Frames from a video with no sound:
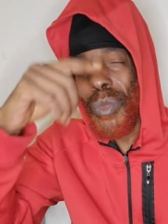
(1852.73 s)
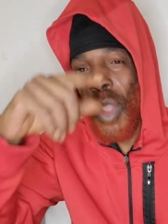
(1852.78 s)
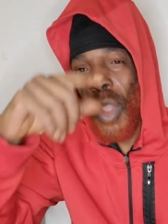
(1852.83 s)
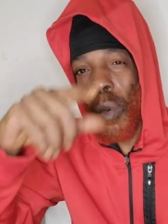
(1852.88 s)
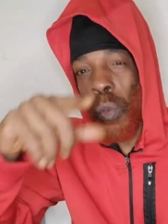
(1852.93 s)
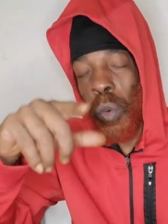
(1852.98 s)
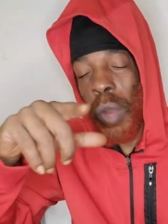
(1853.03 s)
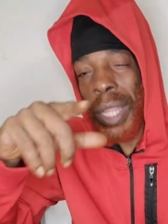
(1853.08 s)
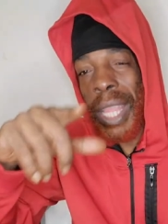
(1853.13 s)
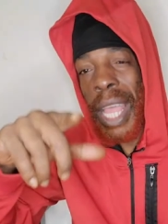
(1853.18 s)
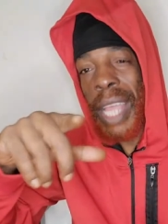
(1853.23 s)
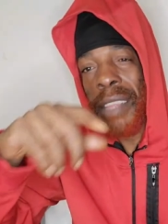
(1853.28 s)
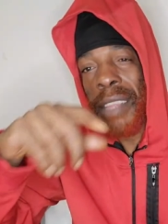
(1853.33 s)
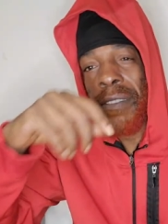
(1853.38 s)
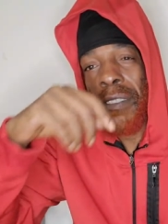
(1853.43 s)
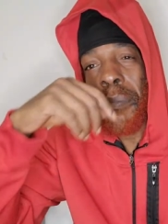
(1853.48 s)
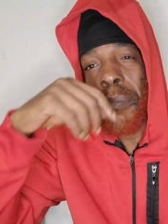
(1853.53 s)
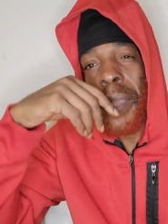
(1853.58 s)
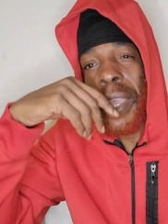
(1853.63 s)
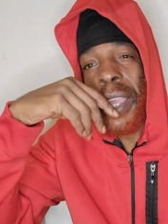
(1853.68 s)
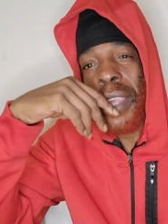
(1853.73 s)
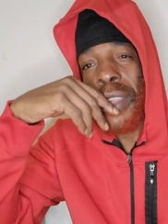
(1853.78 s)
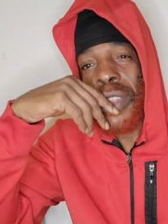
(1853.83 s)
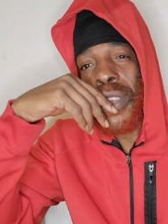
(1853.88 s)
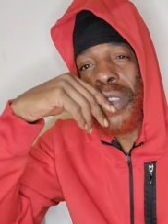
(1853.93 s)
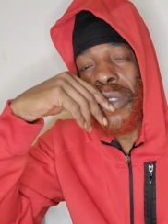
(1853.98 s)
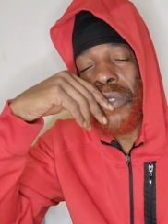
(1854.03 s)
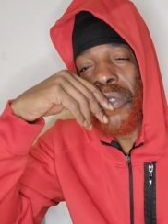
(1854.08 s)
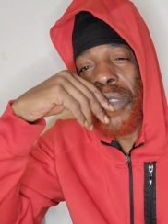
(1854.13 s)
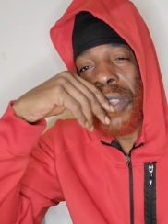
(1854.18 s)
one out of the man's
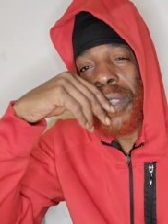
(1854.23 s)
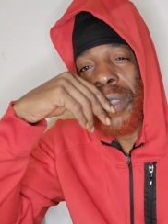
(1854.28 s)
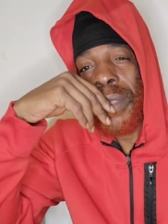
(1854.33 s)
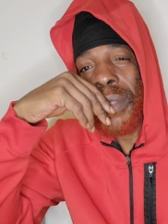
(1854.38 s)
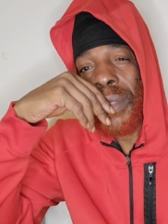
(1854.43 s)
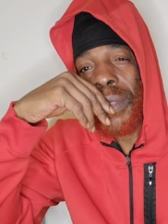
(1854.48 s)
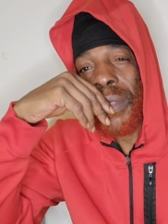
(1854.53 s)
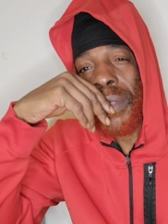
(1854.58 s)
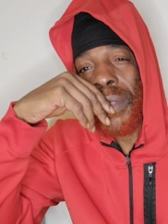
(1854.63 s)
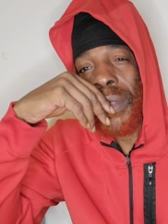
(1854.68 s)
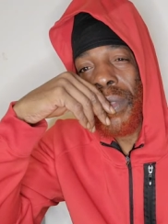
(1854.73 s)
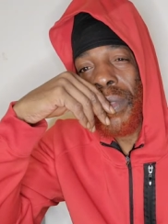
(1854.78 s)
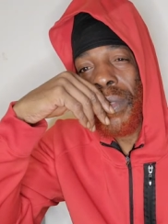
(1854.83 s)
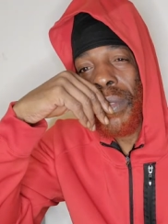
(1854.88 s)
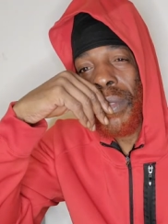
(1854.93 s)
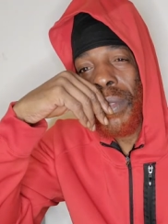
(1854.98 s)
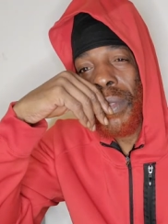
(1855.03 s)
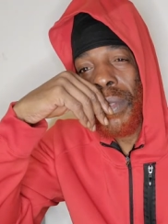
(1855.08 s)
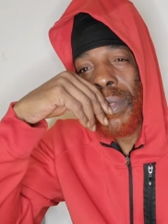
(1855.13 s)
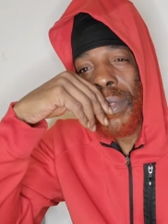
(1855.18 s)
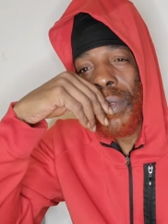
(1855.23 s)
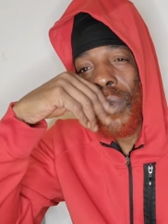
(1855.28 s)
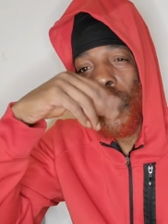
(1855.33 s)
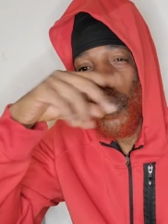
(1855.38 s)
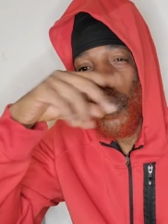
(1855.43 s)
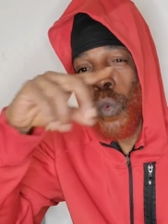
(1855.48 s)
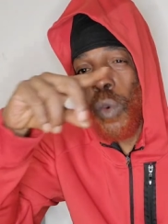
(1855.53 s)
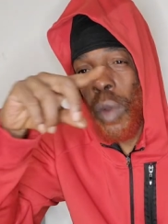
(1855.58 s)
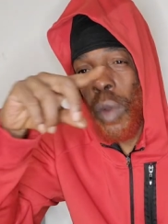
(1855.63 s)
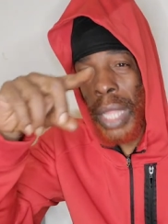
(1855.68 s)
children,
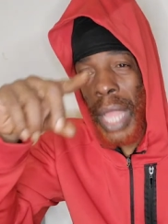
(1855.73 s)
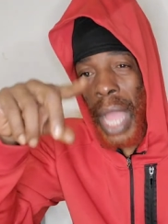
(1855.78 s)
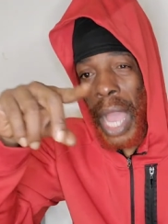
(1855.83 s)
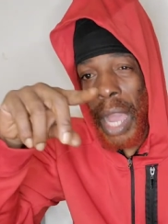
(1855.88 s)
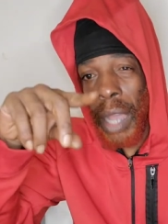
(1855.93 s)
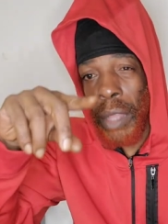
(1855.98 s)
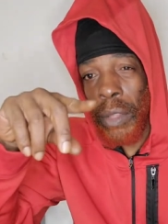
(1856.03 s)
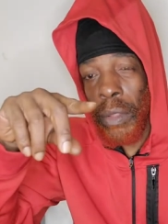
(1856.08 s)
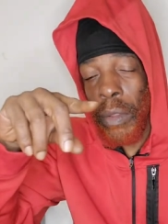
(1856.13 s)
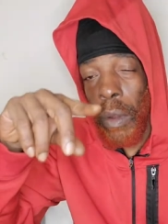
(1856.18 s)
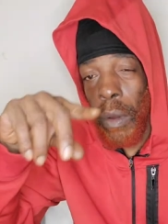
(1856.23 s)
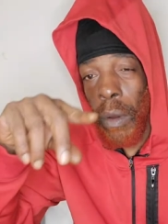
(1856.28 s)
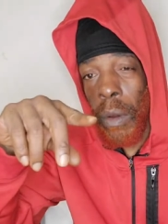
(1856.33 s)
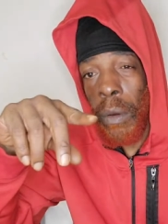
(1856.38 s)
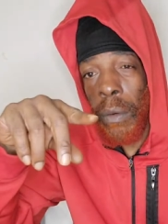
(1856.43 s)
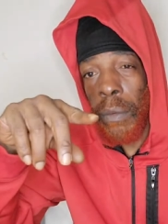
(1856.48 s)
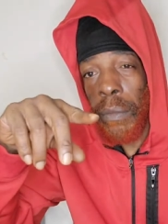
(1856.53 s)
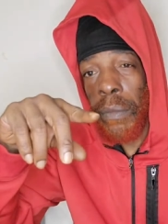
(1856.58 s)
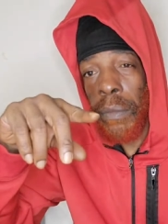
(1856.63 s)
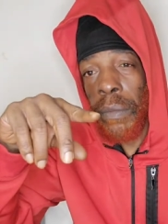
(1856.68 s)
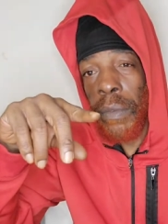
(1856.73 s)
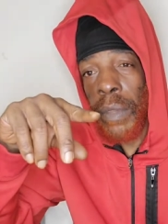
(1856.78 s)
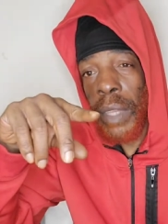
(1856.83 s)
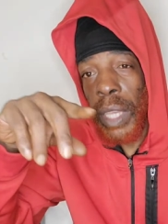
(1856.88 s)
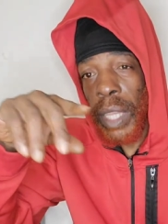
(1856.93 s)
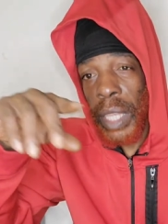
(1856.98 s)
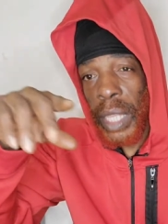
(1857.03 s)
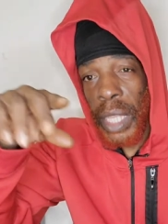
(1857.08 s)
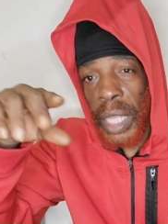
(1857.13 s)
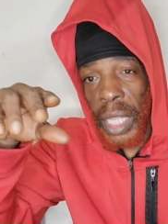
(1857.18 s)
one out of
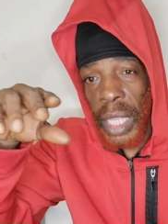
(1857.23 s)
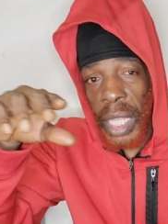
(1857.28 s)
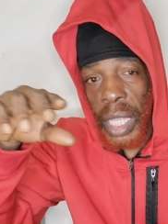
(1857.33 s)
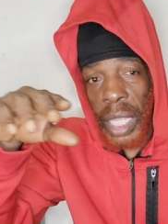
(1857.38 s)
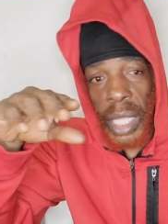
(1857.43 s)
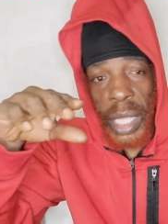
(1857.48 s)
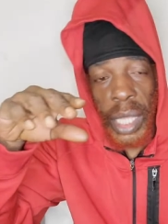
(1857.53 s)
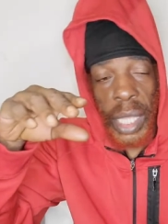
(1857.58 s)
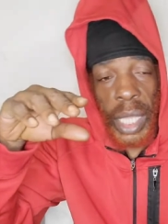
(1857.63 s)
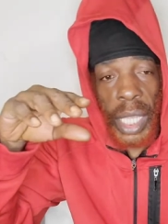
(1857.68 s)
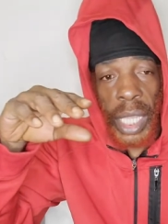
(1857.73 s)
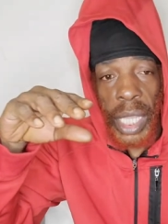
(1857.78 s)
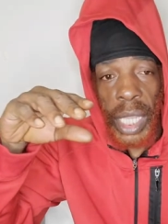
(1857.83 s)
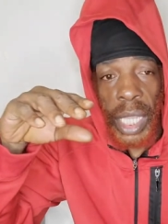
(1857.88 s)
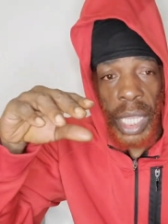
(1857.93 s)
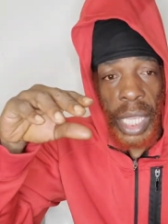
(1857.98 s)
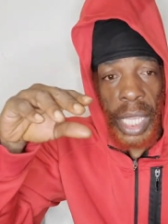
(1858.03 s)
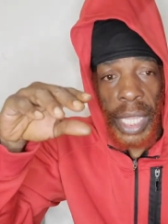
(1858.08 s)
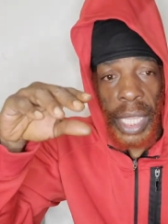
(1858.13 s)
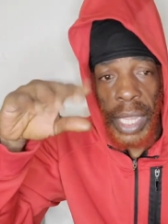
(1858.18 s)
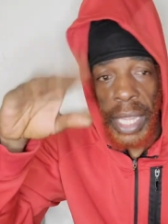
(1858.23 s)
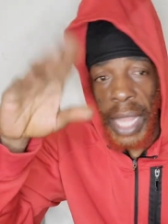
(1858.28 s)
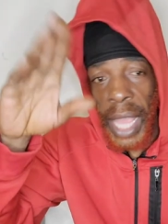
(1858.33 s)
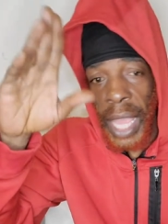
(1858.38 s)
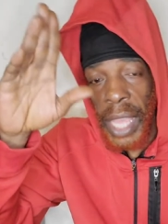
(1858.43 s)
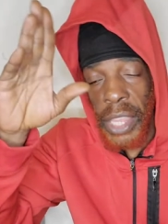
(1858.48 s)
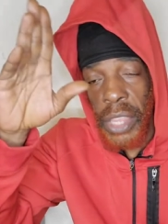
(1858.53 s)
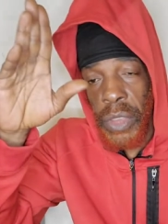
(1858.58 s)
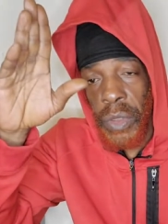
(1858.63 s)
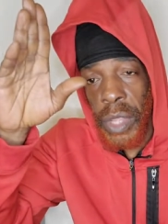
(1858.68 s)
His either
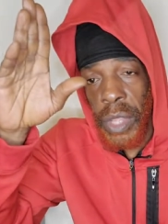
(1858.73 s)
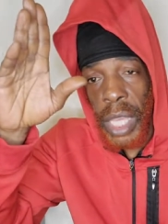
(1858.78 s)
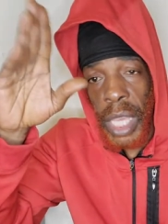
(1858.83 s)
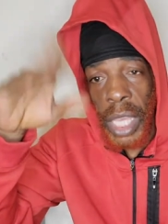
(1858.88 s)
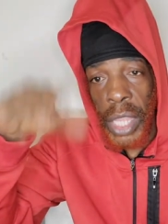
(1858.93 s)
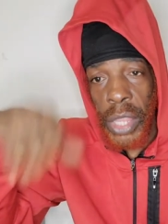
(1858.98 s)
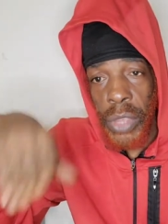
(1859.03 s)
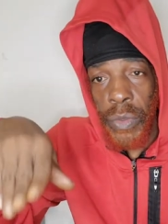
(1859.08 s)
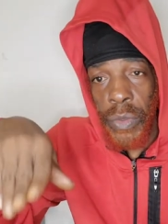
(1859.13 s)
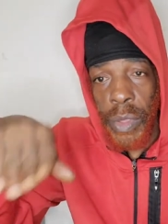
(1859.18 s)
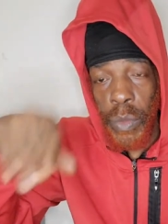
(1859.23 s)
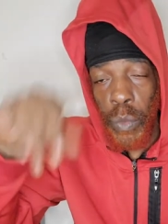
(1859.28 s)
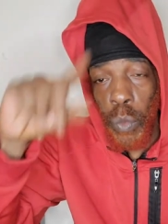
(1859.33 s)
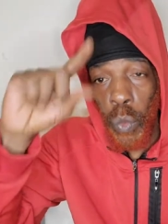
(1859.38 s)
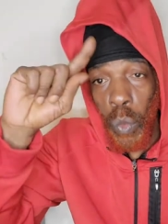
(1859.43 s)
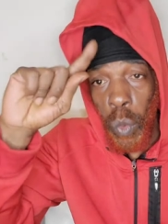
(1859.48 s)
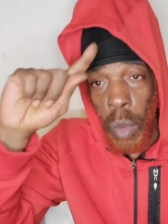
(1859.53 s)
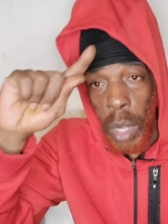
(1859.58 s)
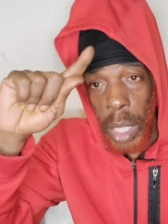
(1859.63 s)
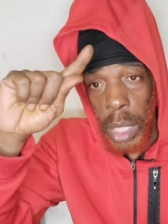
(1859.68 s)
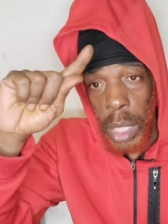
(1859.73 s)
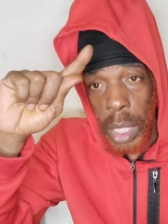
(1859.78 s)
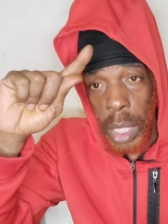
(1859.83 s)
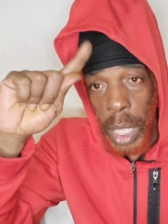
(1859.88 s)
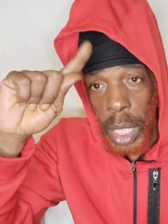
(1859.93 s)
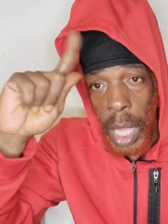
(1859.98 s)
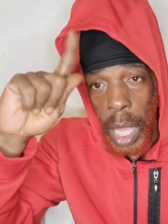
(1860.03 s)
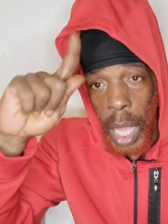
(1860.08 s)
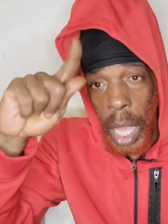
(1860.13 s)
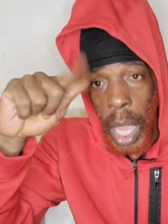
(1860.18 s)
9 children, 8 children, one
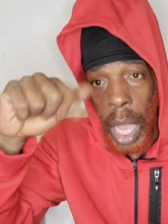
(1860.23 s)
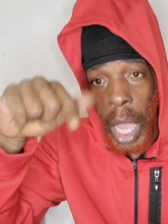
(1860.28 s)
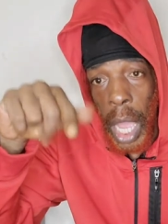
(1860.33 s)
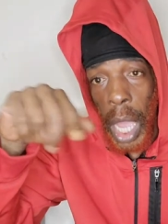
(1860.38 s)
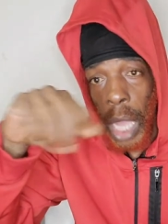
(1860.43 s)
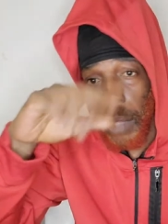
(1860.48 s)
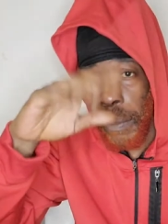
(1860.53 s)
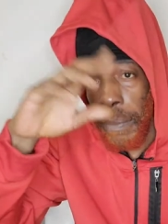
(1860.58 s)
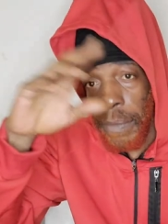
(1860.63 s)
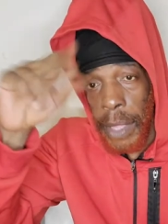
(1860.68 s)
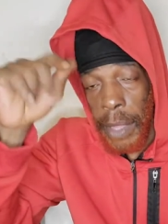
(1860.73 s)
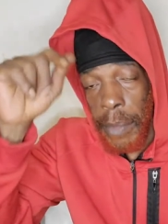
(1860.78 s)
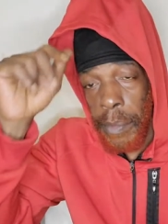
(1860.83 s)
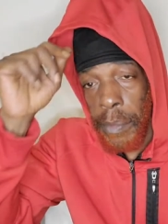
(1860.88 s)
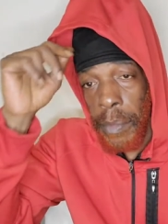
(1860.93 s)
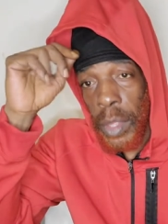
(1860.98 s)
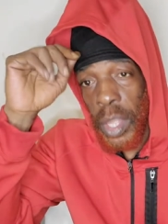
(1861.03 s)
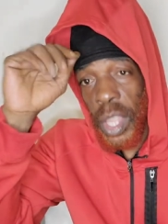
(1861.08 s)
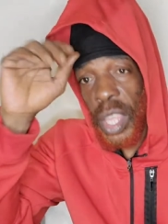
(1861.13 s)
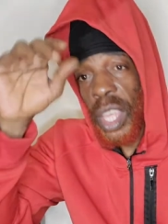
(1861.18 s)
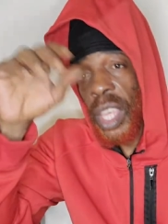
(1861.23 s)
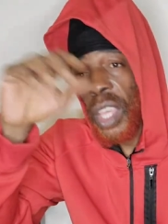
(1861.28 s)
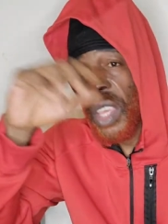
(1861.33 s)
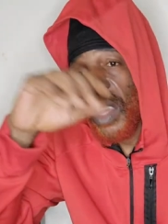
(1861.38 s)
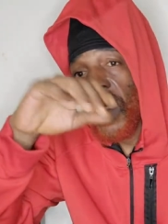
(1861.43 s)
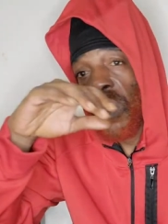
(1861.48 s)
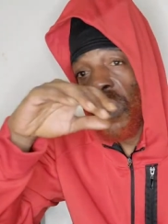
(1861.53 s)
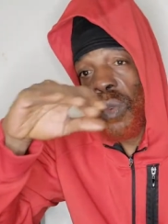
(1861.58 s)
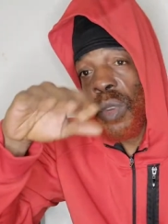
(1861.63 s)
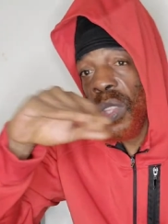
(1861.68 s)
out of them
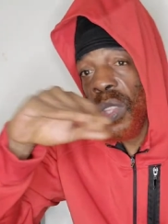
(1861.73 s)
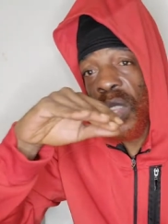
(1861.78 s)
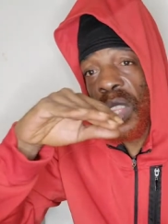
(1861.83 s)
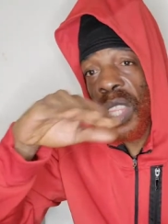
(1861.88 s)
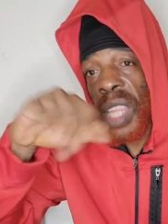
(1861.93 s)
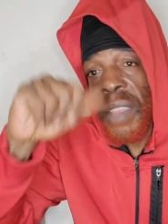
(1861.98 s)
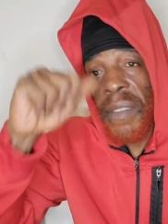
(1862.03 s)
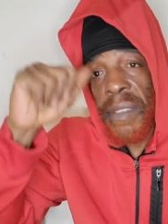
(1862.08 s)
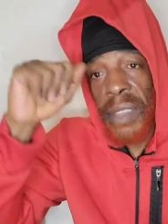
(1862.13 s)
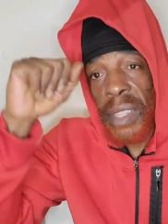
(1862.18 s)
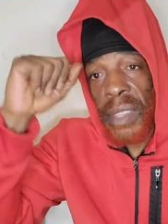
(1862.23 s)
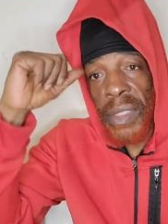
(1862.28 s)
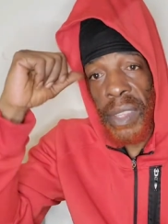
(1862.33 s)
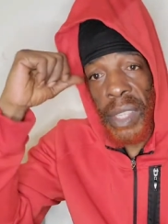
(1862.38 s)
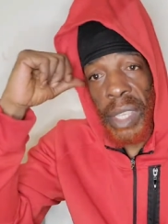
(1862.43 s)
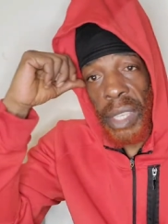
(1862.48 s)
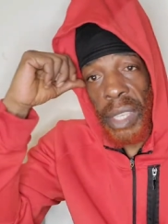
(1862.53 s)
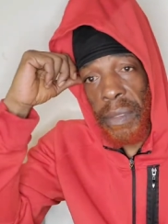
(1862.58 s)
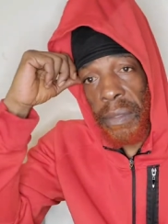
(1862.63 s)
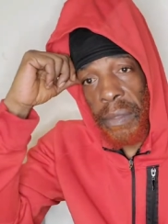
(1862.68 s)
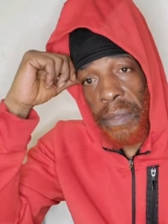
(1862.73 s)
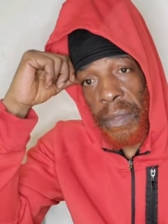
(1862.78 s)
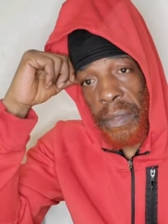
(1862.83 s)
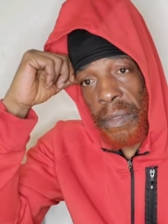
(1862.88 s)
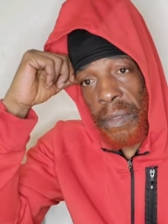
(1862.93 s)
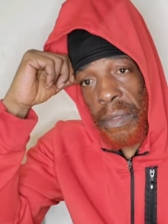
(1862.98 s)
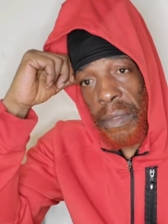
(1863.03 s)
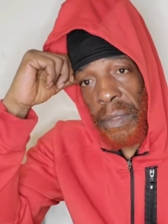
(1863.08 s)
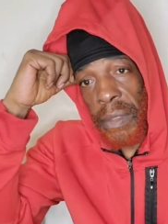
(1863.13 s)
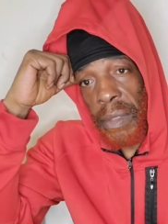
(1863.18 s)
was never a thief.
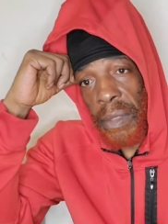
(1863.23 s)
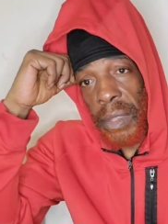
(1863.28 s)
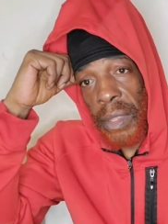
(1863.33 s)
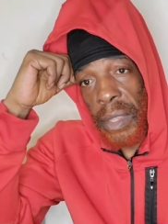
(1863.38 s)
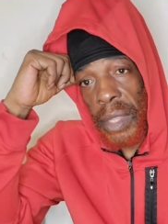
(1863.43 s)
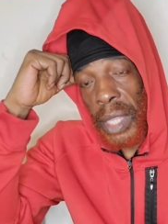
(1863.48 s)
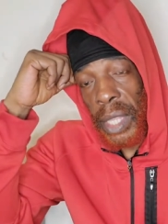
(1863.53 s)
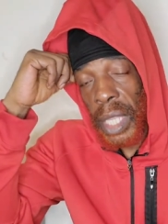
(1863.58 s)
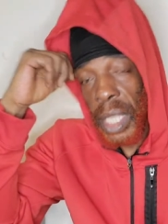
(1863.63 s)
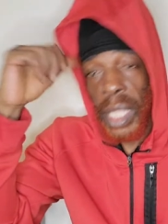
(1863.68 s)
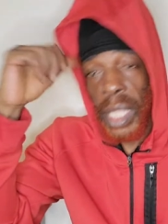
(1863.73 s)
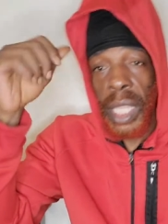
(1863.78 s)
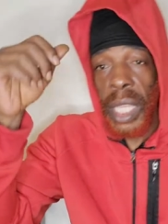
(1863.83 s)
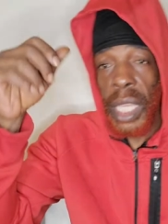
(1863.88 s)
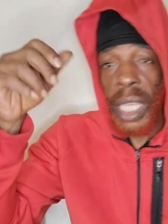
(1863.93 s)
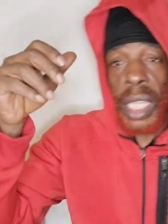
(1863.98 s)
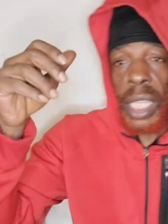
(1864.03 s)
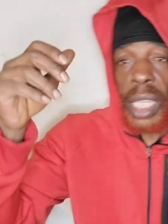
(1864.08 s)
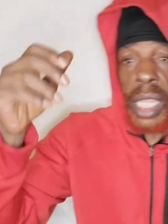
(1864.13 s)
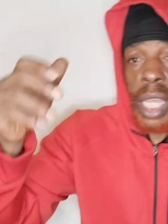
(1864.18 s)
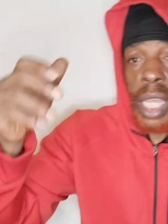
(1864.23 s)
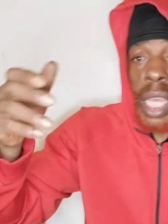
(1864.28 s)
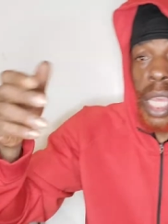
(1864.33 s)
He